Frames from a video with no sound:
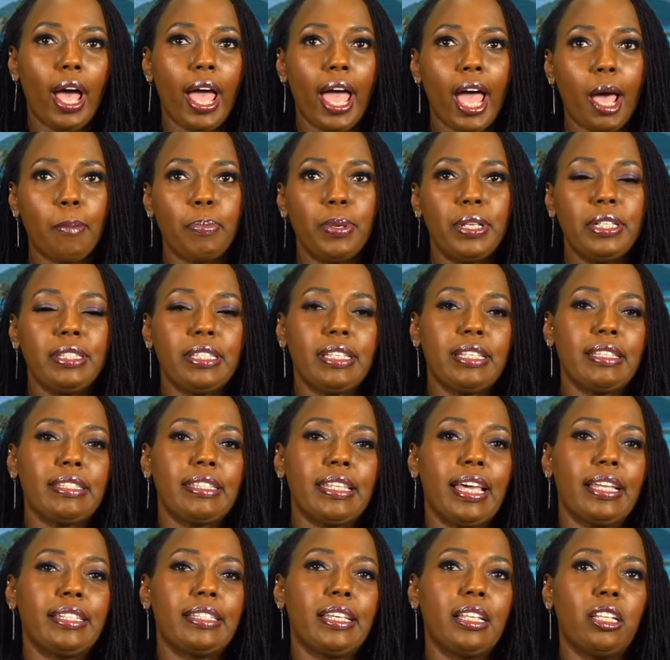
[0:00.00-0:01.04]
happens is
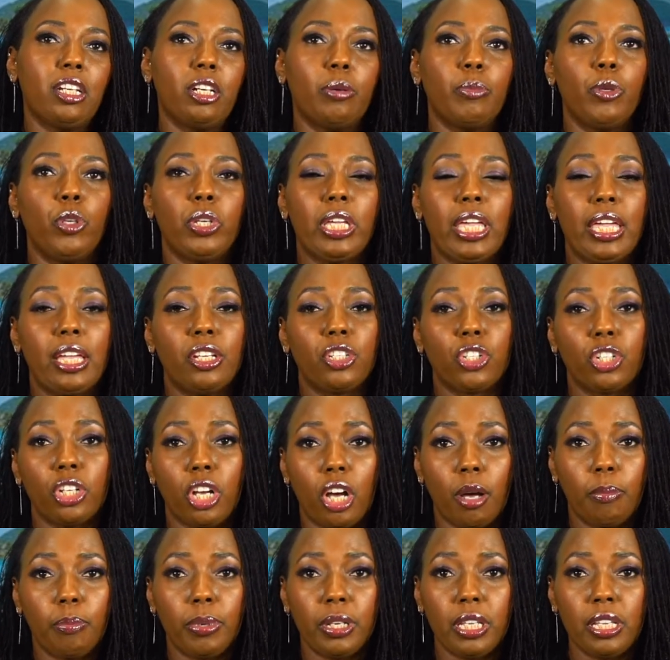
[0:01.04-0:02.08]
that telecommunication
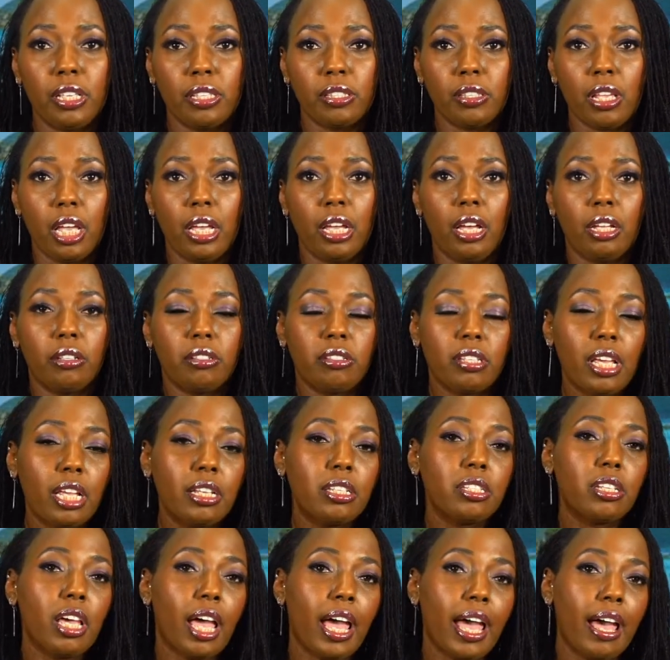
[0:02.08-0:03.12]
companies
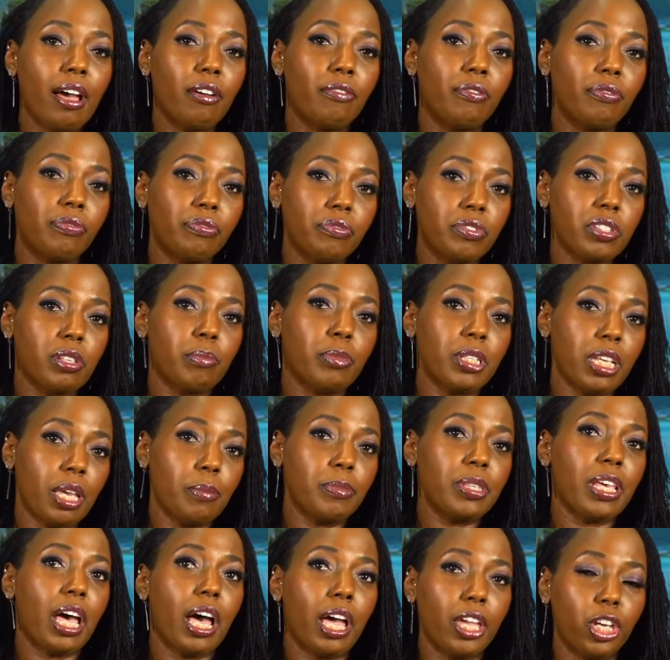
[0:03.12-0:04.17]
tend to have
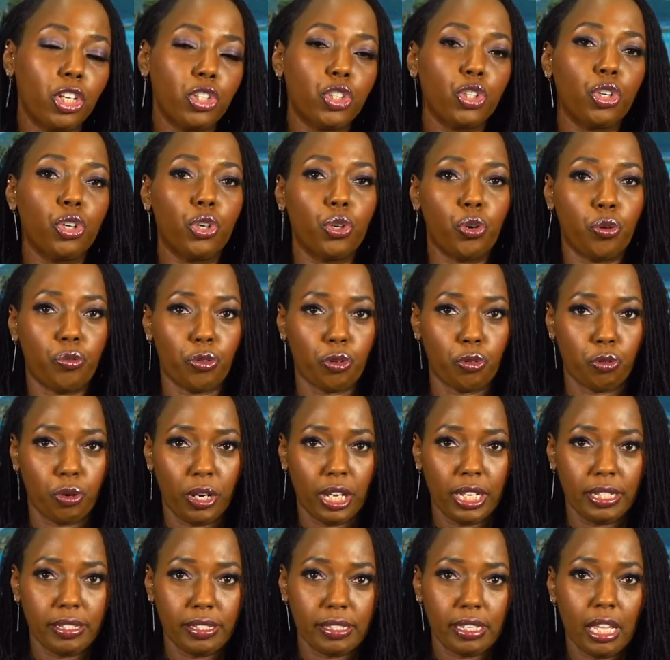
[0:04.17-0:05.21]
sometimes higher turnover
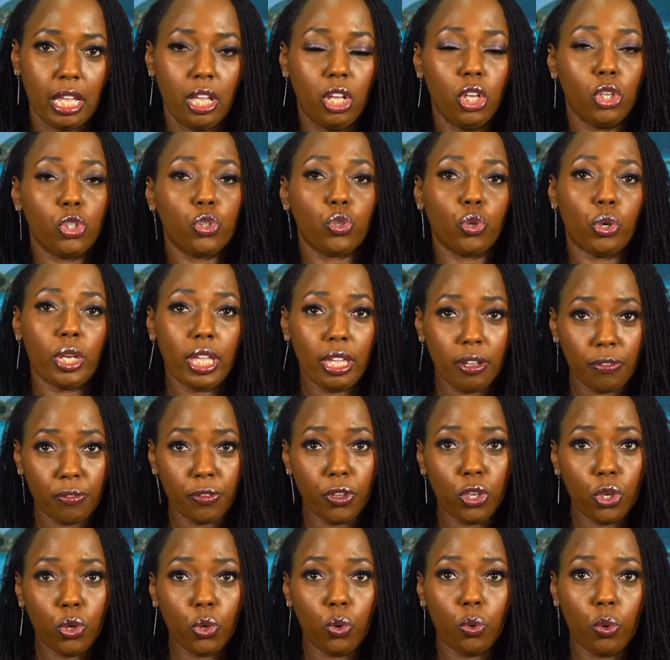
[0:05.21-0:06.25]
rates. So if
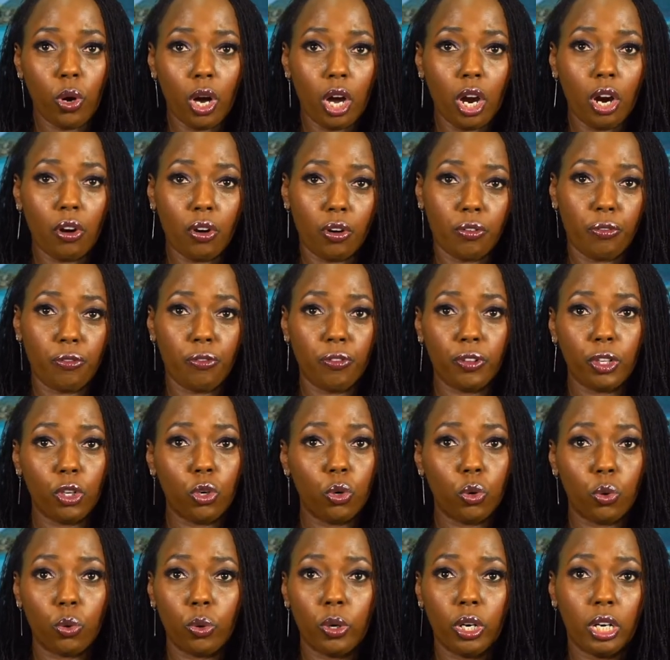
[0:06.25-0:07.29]
you are a
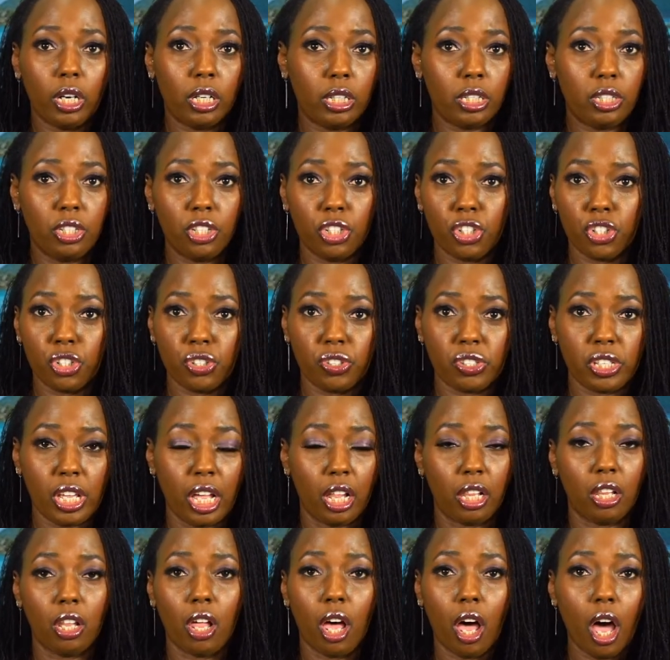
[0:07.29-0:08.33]
Flow, a
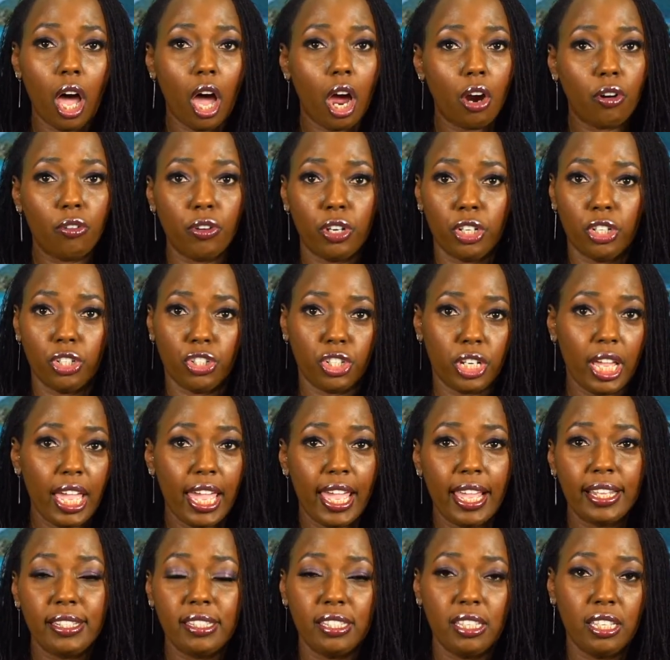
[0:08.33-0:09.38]
Digicel, Orange,
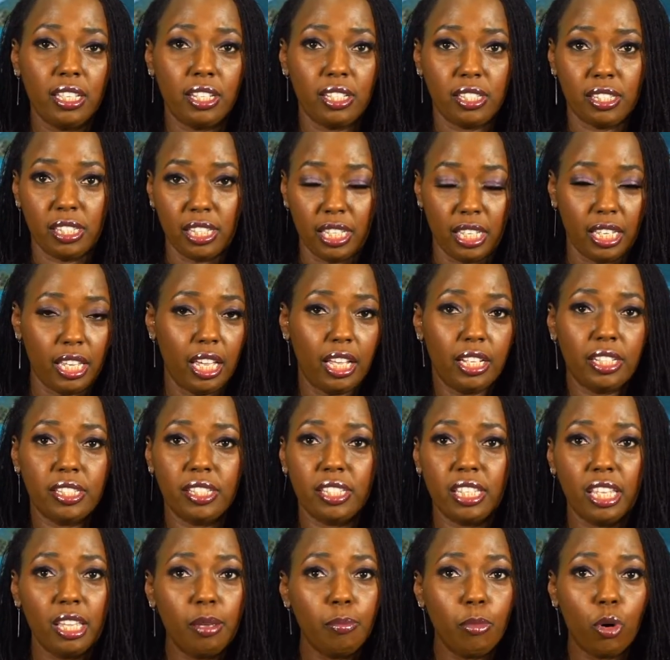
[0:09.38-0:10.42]
AT&T,
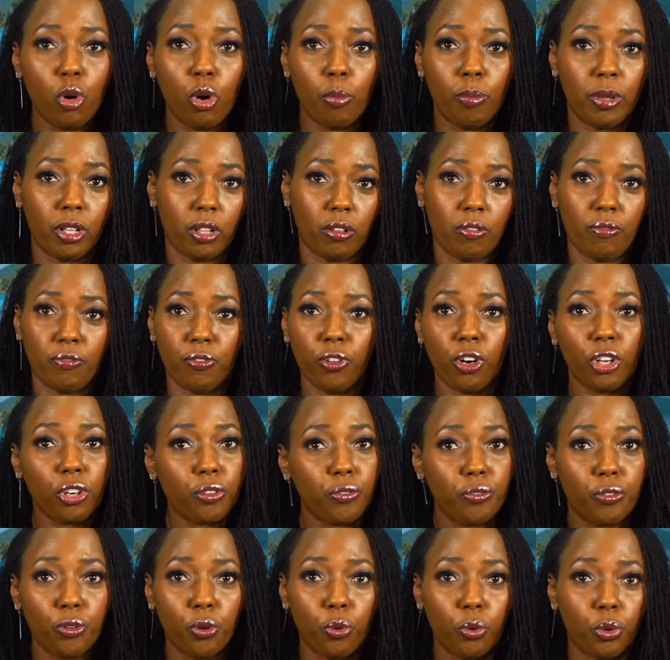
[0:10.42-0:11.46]
T-Mobile,
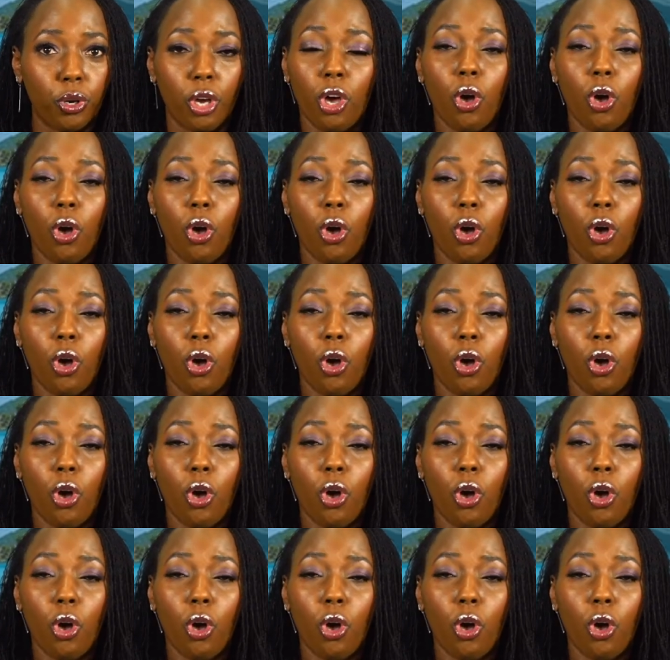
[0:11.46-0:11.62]
Vodafone,